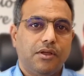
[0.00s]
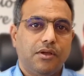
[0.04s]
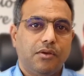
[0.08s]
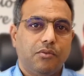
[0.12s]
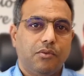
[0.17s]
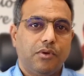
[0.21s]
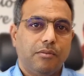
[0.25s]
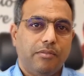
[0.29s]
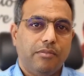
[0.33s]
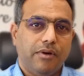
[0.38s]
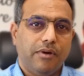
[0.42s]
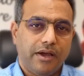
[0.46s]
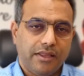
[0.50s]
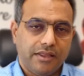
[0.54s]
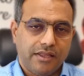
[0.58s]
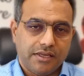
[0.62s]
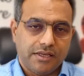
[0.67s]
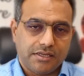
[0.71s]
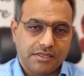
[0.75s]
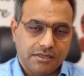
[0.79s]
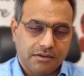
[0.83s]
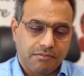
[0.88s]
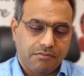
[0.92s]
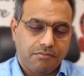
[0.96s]
whereby
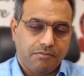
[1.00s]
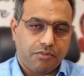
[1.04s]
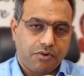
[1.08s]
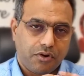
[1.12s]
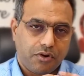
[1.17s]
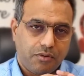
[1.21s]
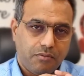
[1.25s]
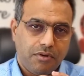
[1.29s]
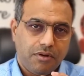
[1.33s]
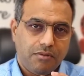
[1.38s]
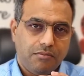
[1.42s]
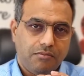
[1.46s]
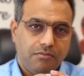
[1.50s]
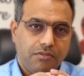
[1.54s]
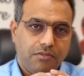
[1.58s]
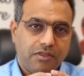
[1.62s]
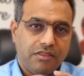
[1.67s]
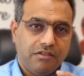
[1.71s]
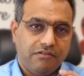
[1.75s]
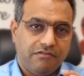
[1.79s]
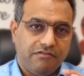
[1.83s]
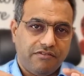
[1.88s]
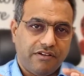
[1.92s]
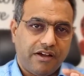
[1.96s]
there's a problem with
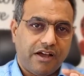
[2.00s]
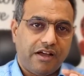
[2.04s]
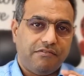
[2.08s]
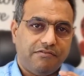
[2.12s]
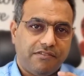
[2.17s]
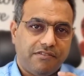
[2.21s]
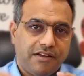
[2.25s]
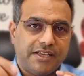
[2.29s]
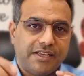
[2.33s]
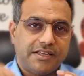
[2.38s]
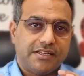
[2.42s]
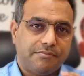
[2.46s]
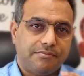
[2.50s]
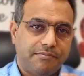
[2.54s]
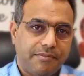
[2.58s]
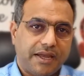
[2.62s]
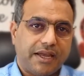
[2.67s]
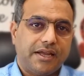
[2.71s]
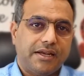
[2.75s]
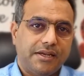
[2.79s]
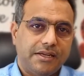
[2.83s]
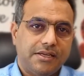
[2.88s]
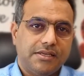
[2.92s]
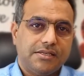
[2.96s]
the valve-like
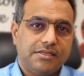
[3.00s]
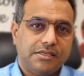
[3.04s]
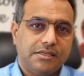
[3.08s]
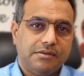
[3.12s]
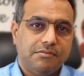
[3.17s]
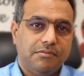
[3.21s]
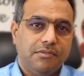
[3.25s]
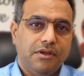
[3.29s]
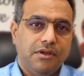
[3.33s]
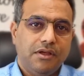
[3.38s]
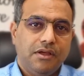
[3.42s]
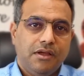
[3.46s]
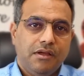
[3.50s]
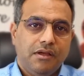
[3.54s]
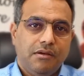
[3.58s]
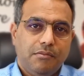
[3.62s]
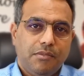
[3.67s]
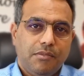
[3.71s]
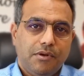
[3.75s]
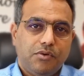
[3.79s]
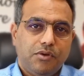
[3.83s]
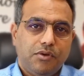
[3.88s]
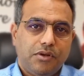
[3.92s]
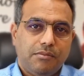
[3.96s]
mechanism
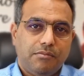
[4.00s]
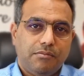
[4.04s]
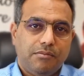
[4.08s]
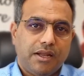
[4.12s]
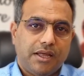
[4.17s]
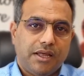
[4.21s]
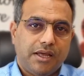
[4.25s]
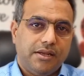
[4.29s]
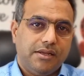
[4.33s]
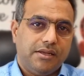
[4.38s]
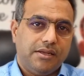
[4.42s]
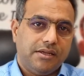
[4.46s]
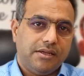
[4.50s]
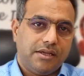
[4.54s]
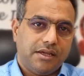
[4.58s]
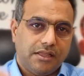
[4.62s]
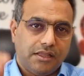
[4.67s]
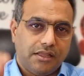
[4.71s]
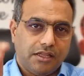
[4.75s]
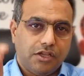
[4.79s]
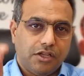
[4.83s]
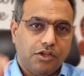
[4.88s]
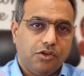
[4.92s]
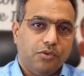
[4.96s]
between the bladder
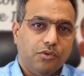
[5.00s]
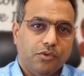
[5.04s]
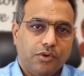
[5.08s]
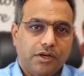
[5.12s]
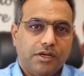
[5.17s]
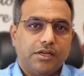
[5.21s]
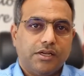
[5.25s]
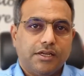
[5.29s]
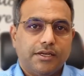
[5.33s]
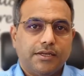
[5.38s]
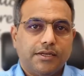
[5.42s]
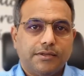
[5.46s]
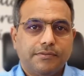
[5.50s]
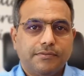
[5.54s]
and the ureter.